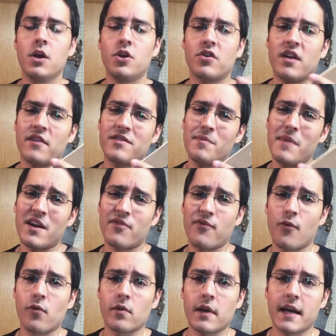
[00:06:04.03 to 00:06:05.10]
You're gonna have to make
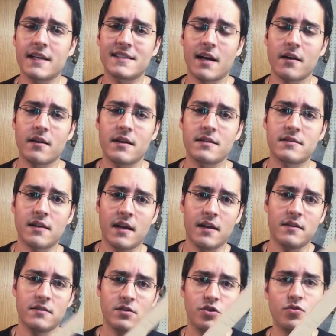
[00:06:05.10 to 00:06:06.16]
four legs out of this
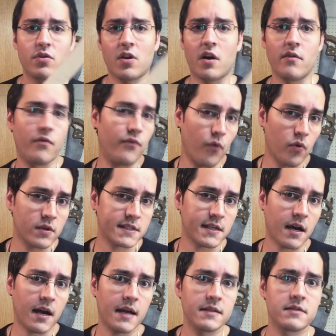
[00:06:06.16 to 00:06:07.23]
and do it on four
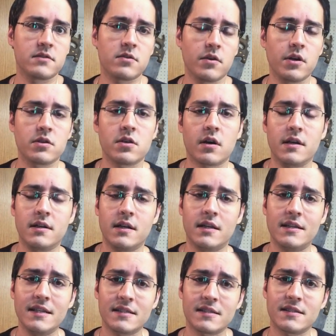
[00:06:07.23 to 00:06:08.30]
sides. So you're talking at
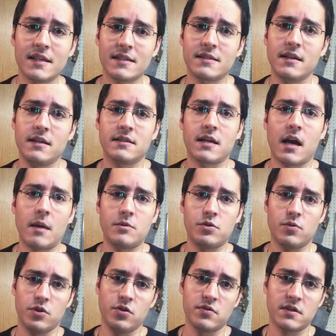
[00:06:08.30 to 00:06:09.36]
least 16 times
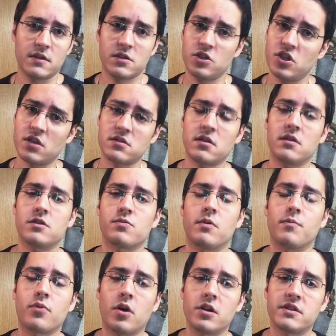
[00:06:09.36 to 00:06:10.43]
you would use this just on this
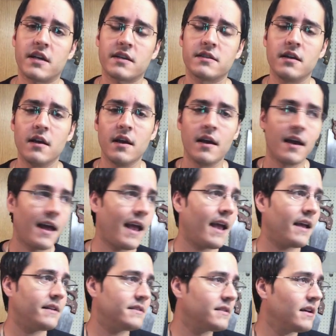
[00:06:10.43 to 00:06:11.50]
one project.
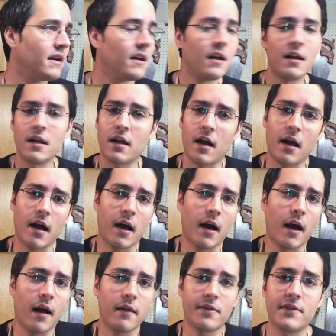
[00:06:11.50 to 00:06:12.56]
And
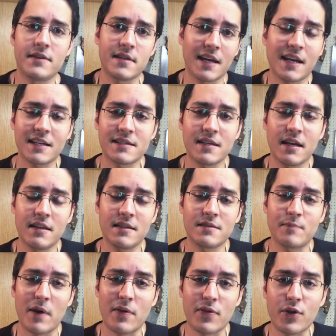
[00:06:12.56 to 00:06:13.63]
it's like I said,
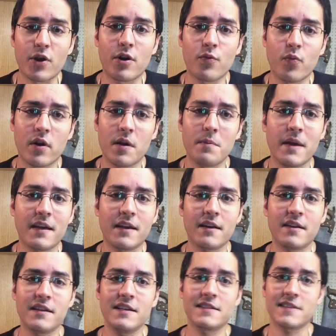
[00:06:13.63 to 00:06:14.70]
this is my third one I'm making
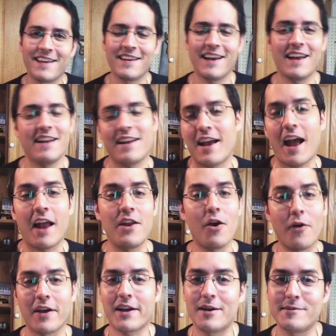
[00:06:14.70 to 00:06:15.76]
of these, and I
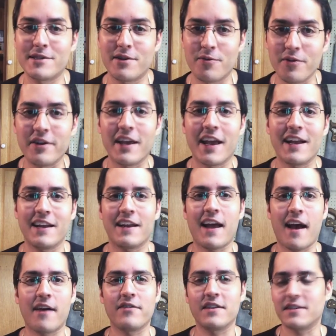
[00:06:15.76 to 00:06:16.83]
know it comes in really handy to have